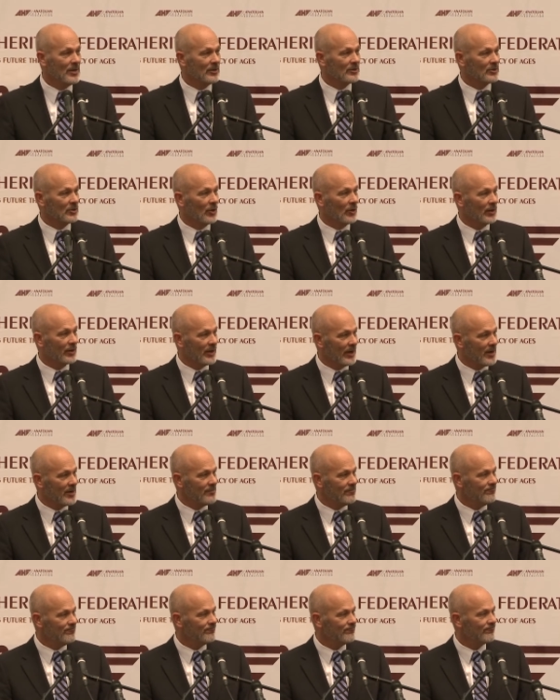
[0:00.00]
So
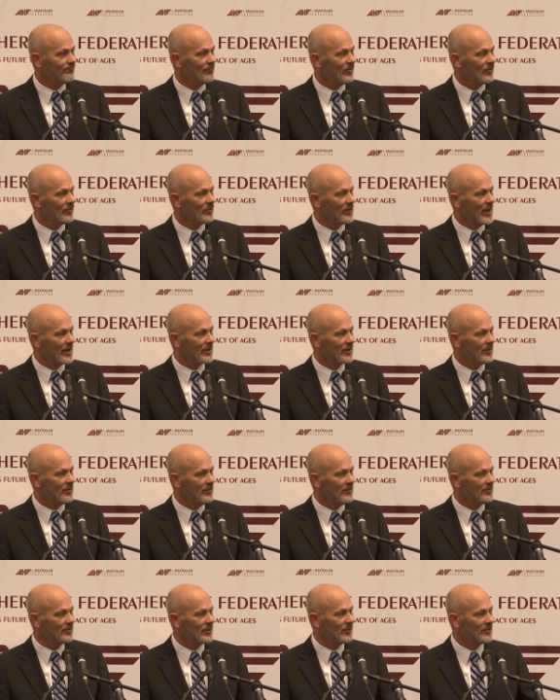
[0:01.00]
again, thank
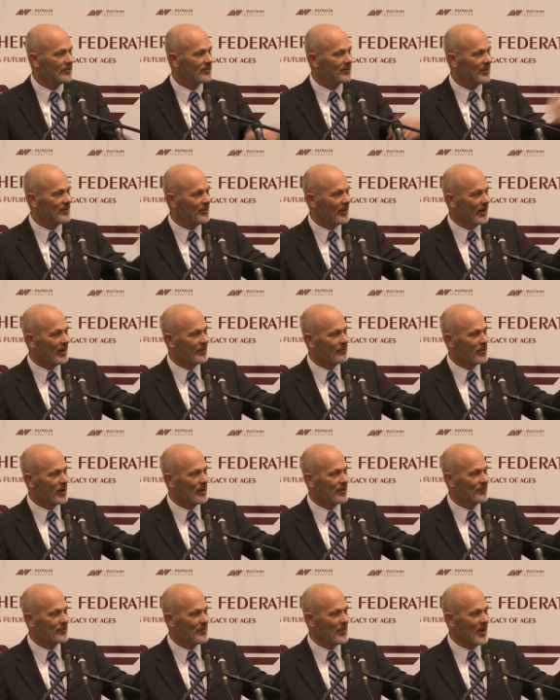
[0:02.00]
you. Good to see my
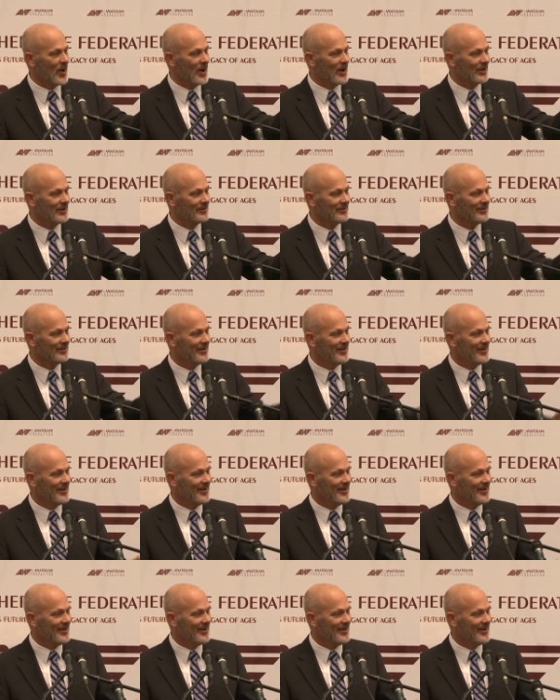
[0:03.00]
brother from Holland.